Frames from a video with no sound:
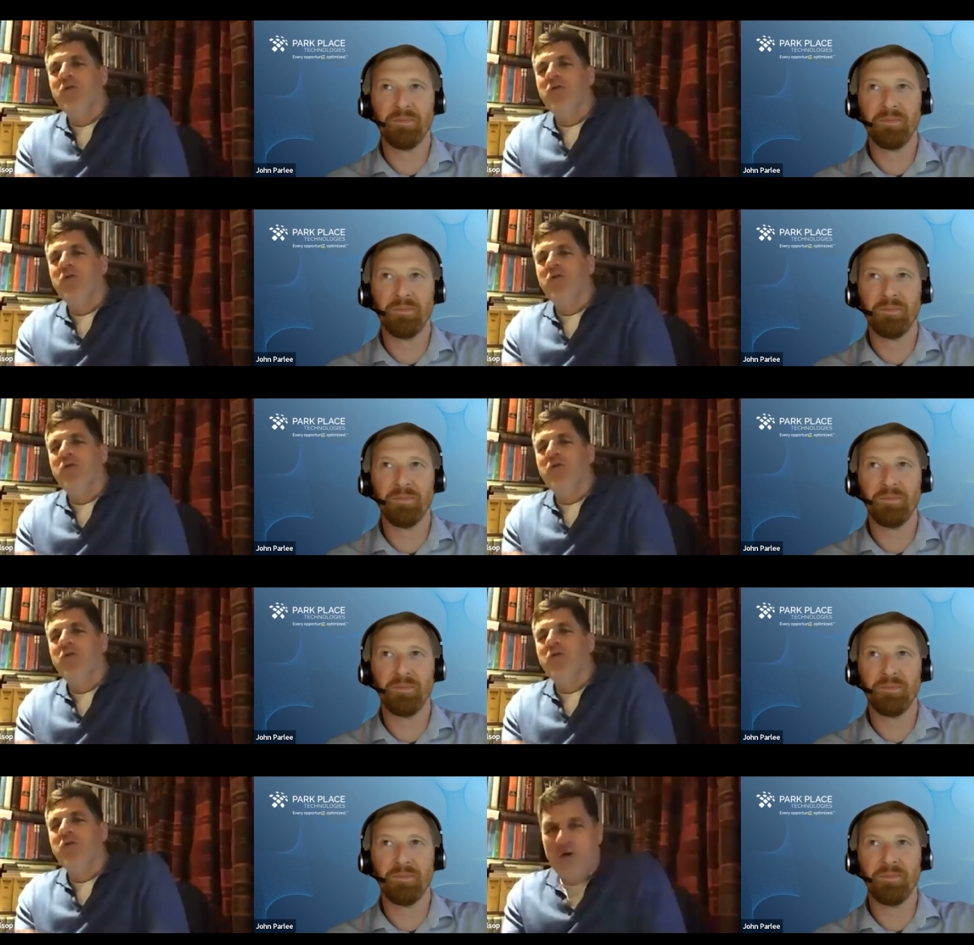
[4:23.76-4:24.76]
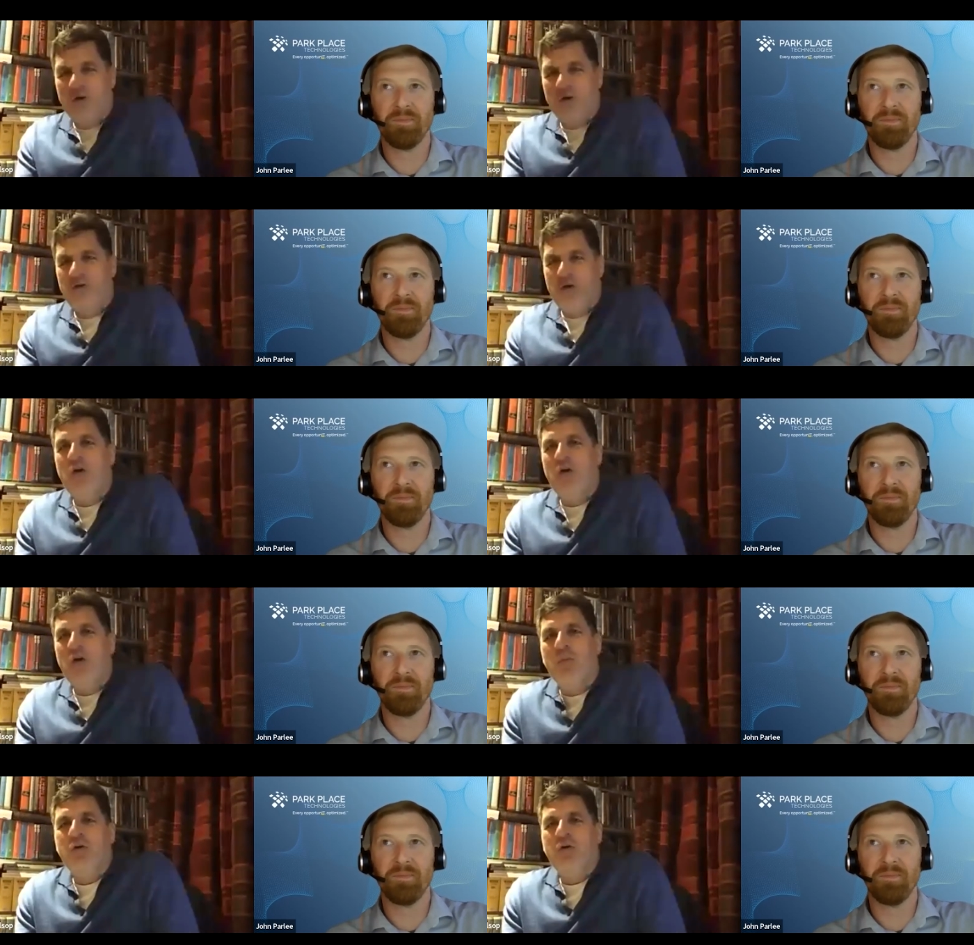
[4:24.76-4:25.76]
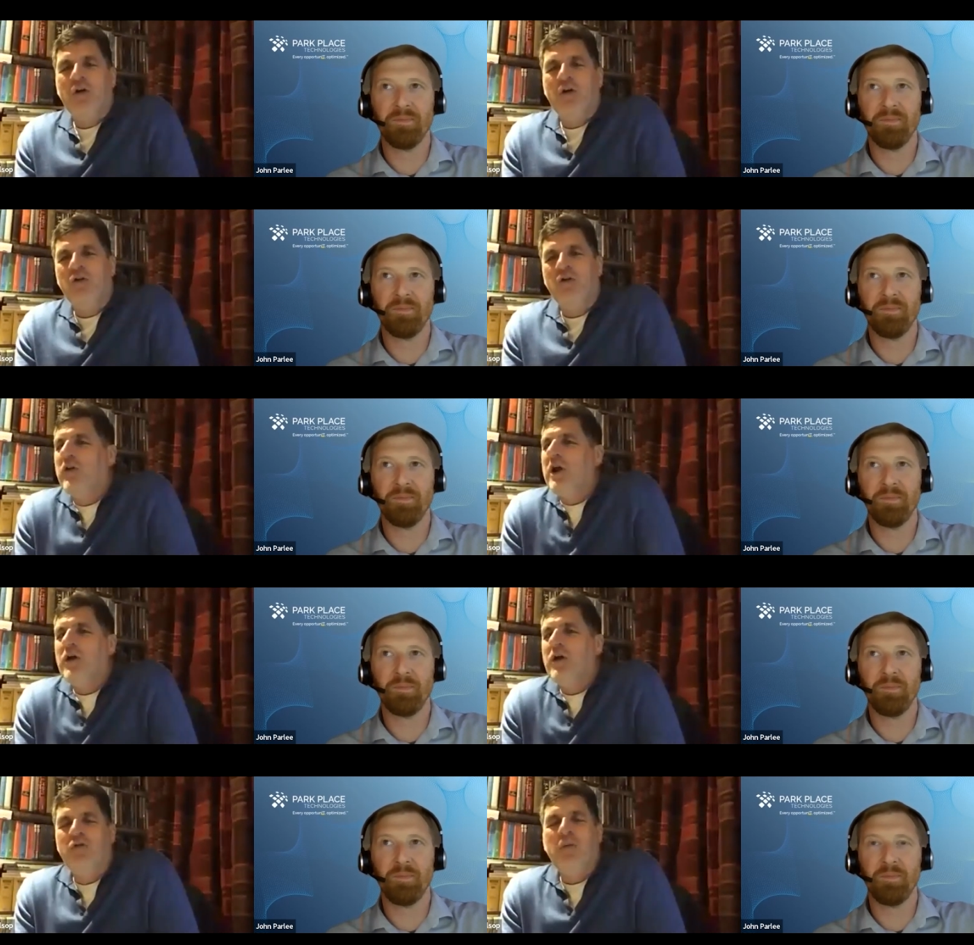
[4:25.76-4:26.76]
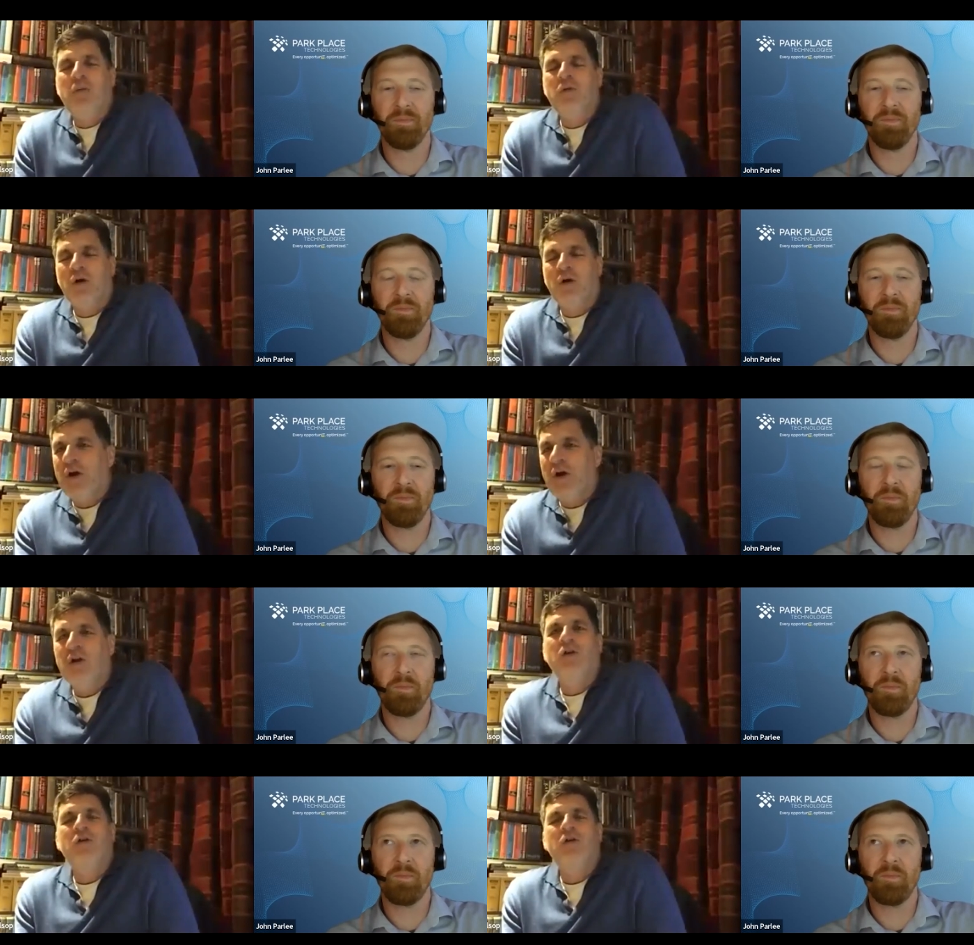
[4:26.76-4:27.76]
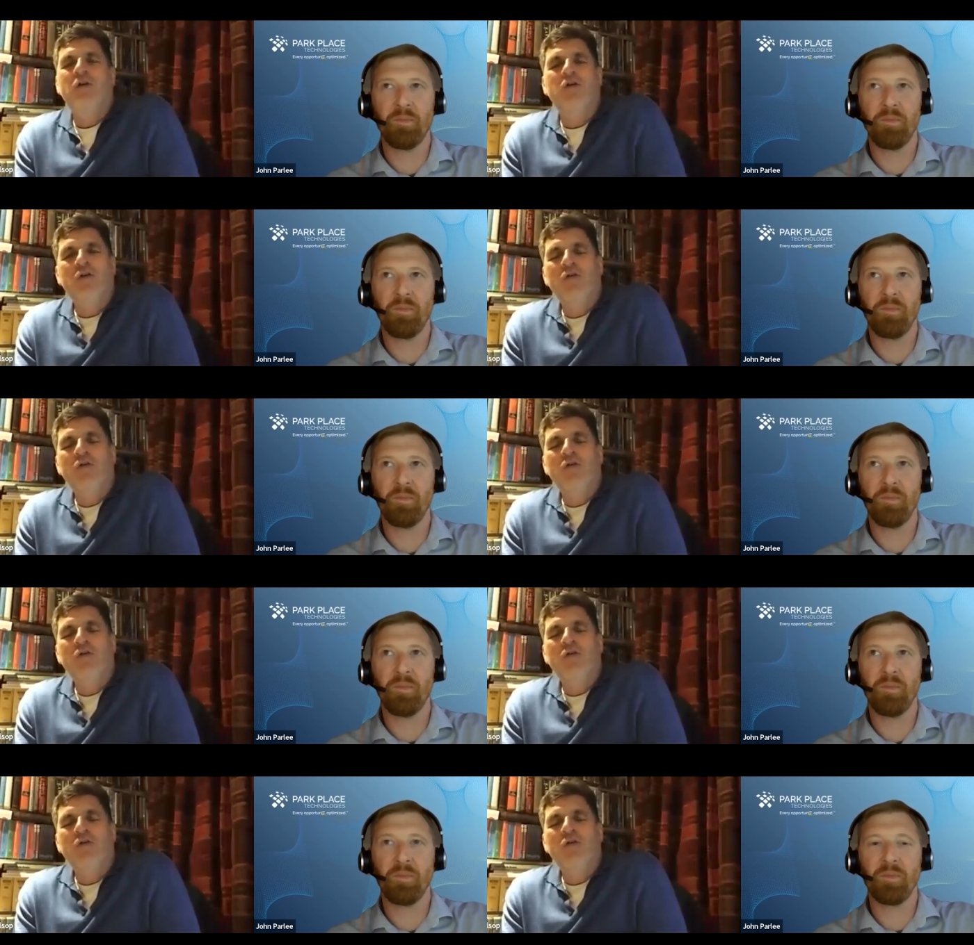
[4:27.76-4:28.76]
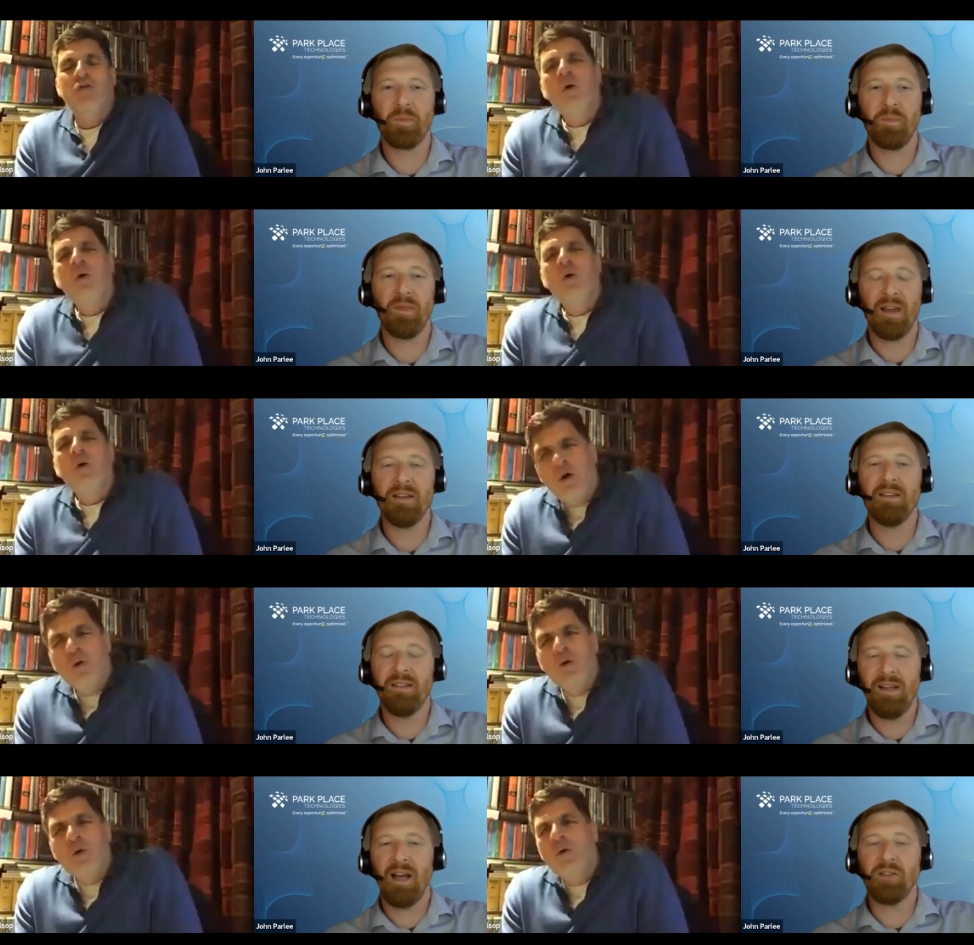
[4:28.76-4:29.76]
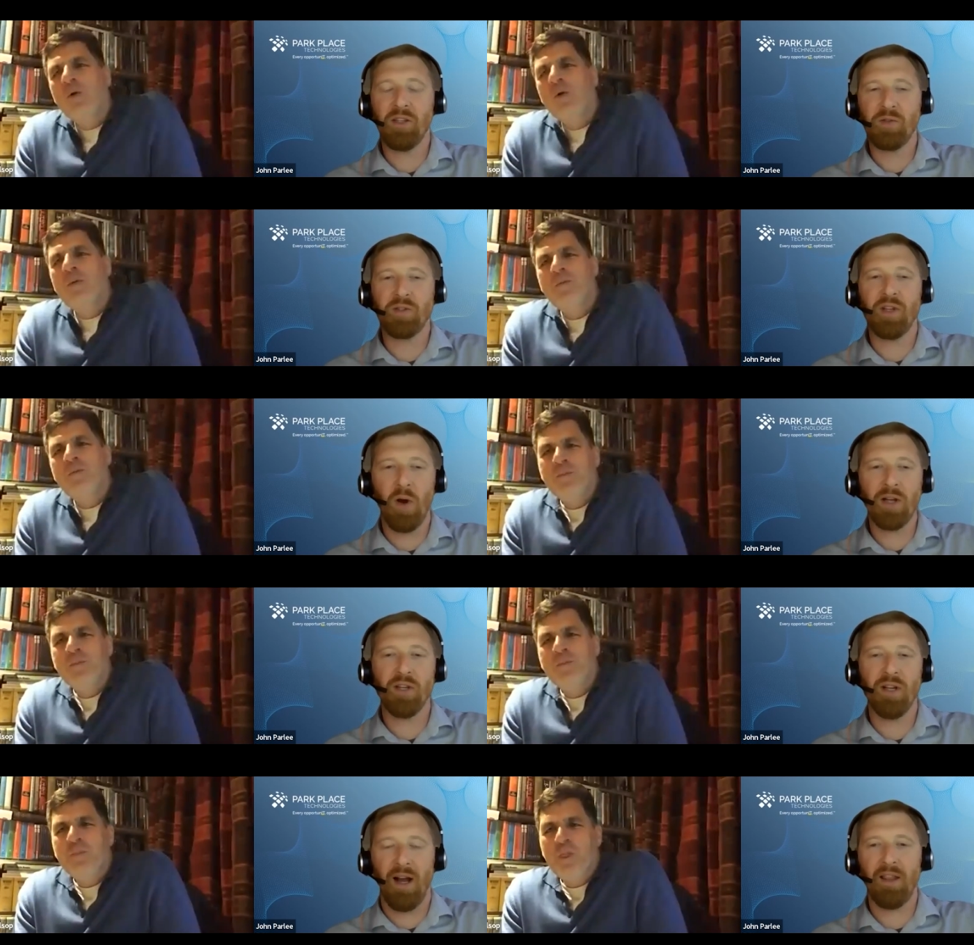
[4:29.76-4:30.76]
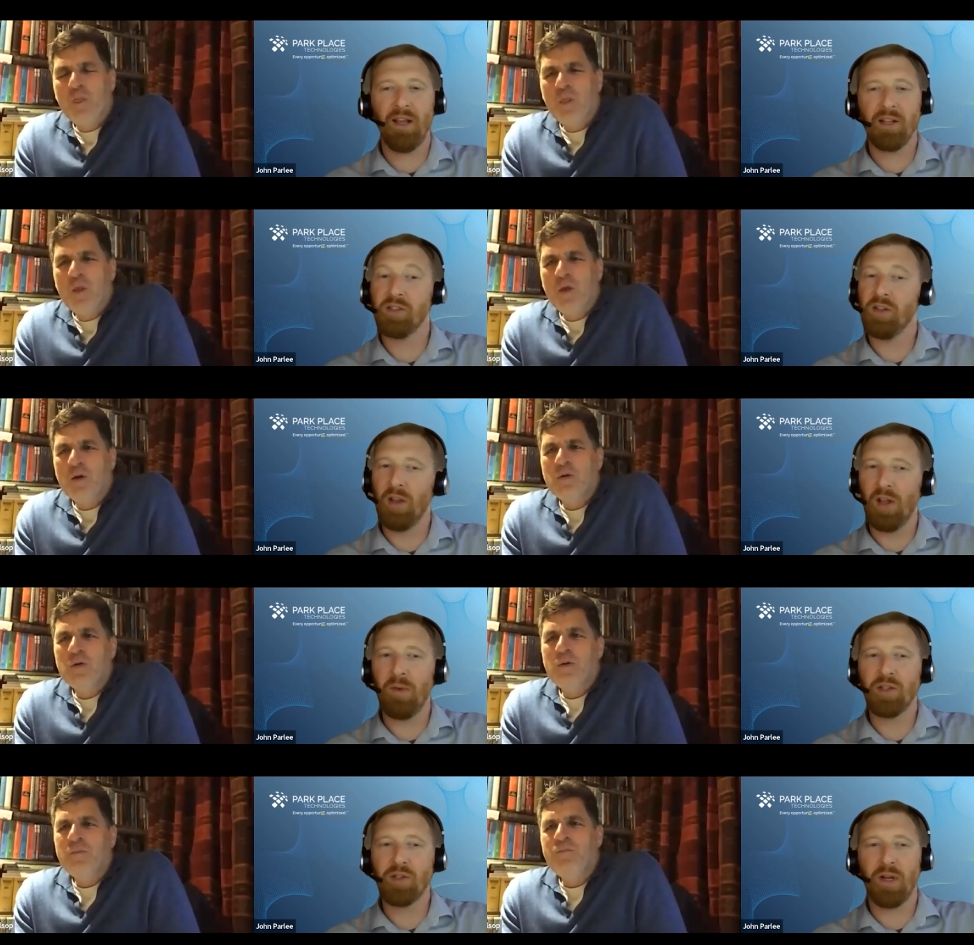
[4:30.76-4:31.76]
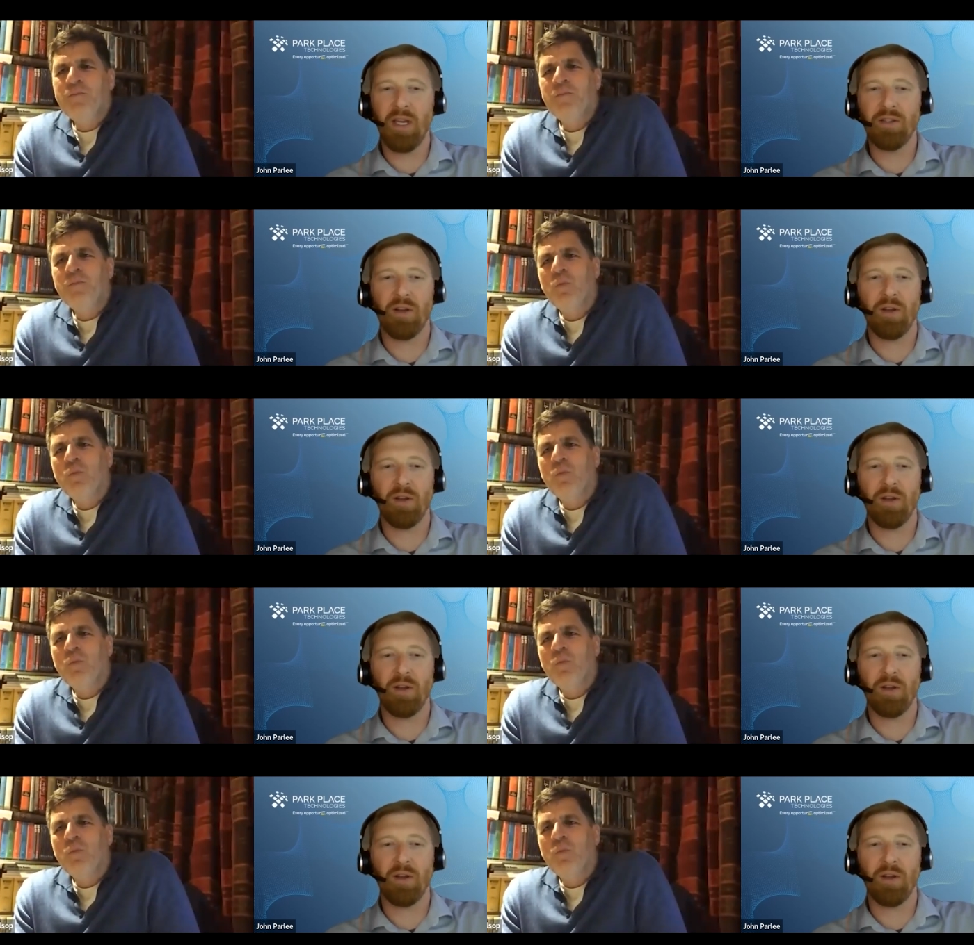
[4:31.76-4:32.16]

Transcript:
Speaker 1: feel comfortable that you know they are protected dealing with some you know a vendor such as yourself
Speaker 2: it's an interesting question i think it's still a little bit tricky to